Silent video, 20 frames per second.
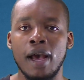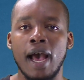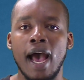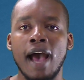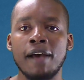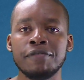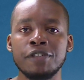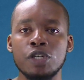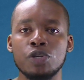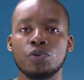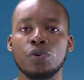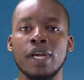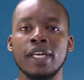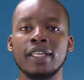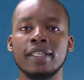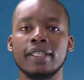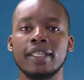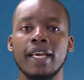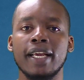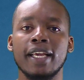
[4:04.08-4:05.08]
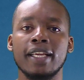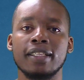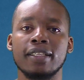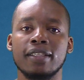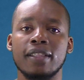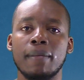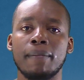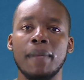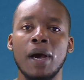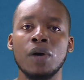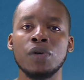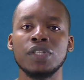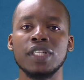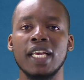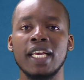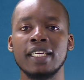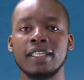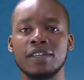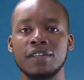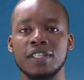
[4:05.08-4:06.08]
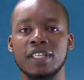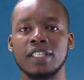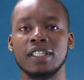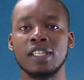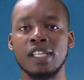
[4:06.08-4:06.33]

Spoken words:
After 20 seconds, the mouse enters a